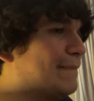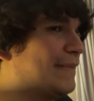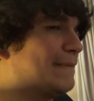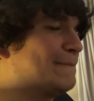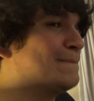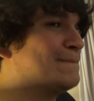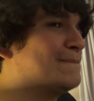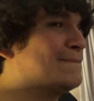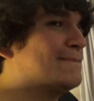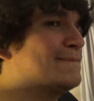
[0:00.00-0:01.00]
Eric.
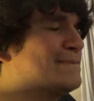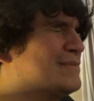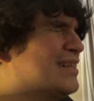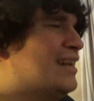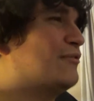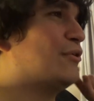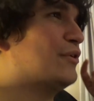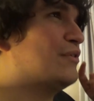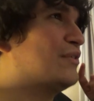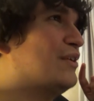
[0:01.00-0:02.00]
Mm-hmm. And of
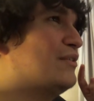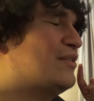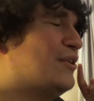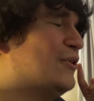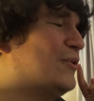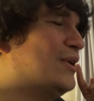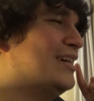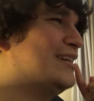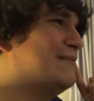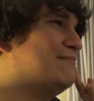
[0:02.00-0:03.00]
course, there's also
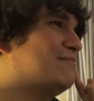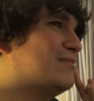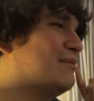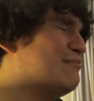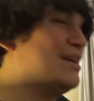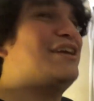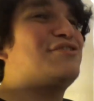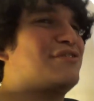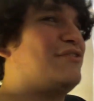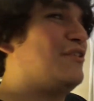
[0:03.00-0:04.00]
um,
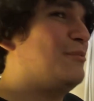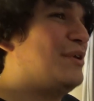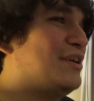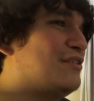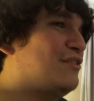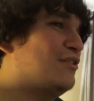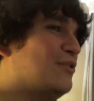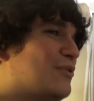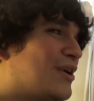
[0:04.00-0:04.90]
major filming to do